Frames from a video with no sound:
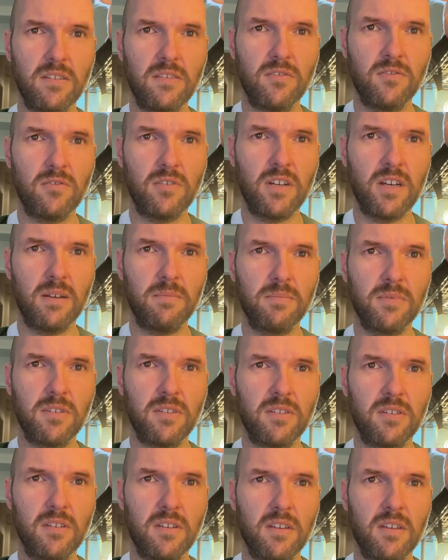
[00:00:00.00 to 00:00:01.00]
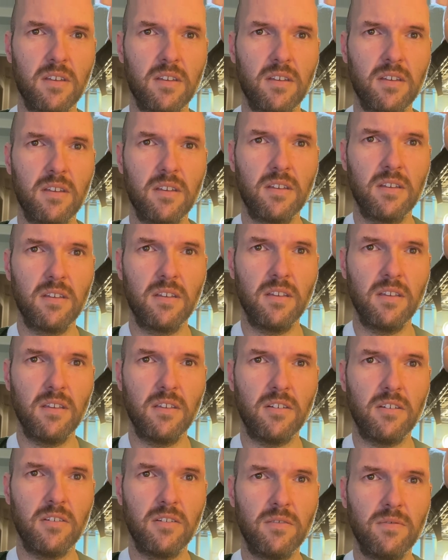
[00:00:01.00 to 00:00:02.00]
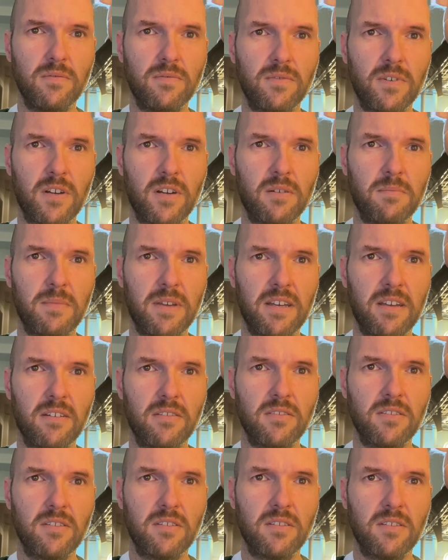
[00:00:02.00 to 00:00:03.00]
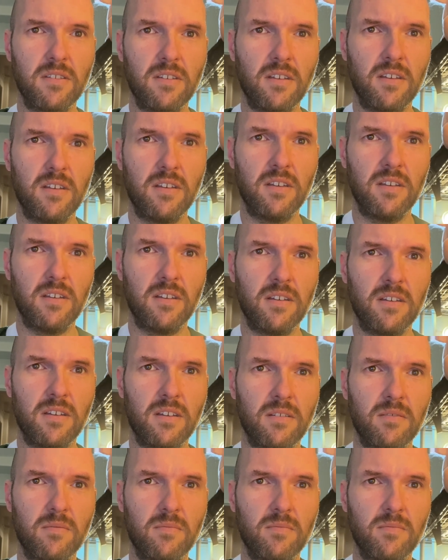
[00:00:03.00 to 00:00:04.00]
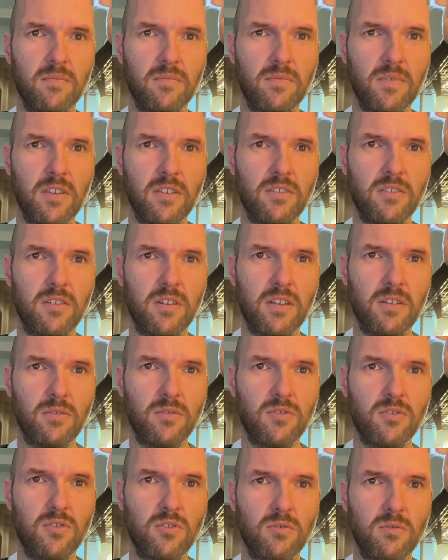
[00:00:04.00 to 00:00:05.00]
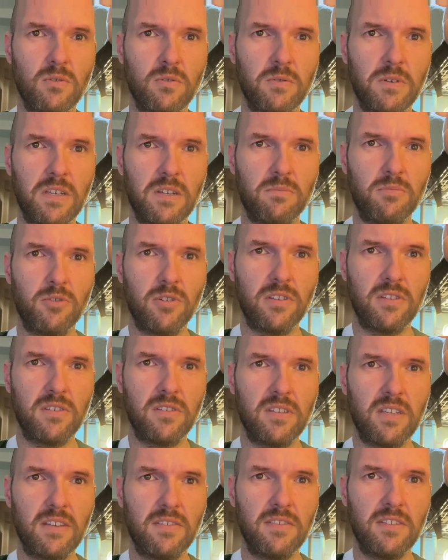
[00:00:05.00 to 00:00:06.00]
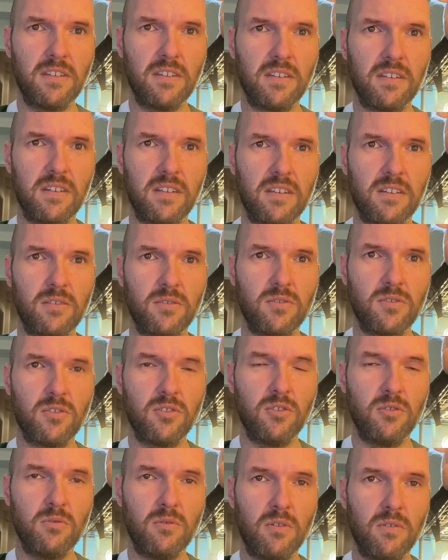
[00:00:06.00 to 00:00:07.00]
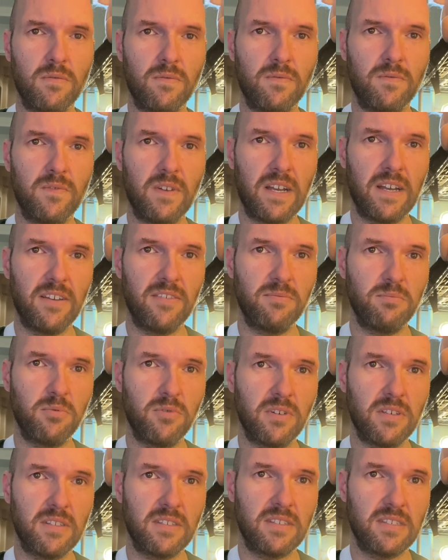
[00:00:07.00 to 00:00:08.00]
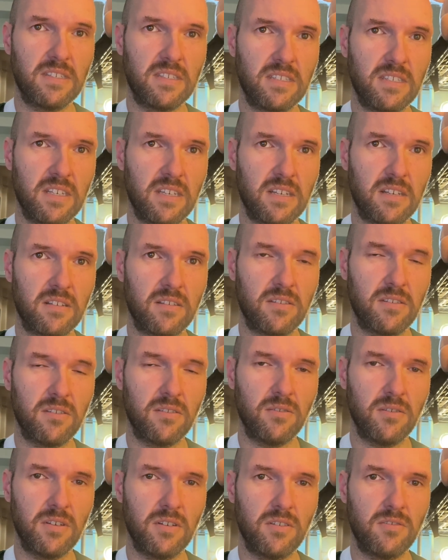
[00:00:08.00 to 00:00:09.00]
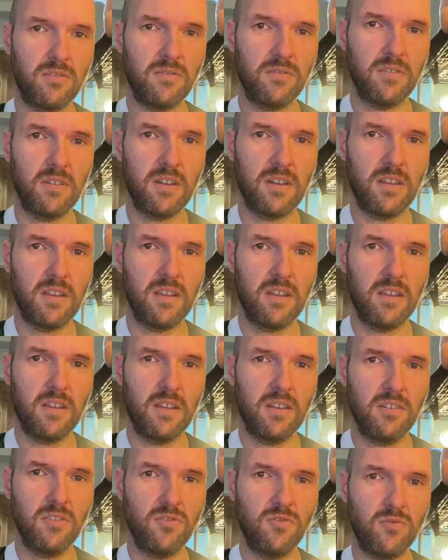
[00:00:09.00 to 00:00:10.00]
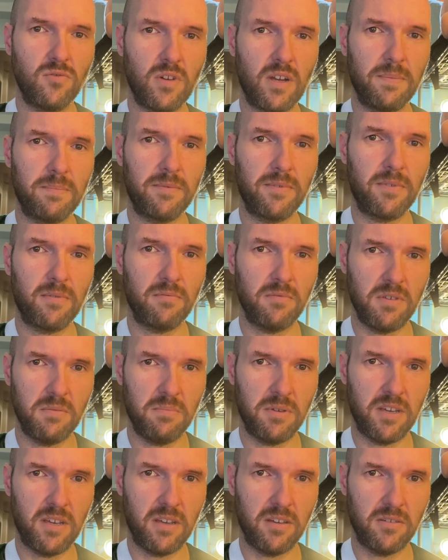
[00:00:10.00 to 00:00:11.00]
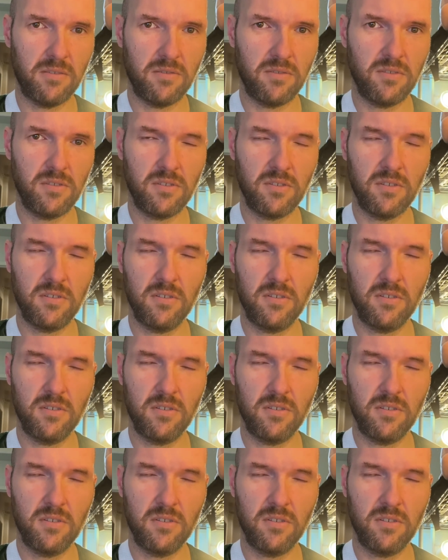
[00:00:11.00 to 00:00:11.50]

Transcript: dropped, a fair amount. Yesterday I was 208.7. Today I was 205.6. So I dropped 3 pounds.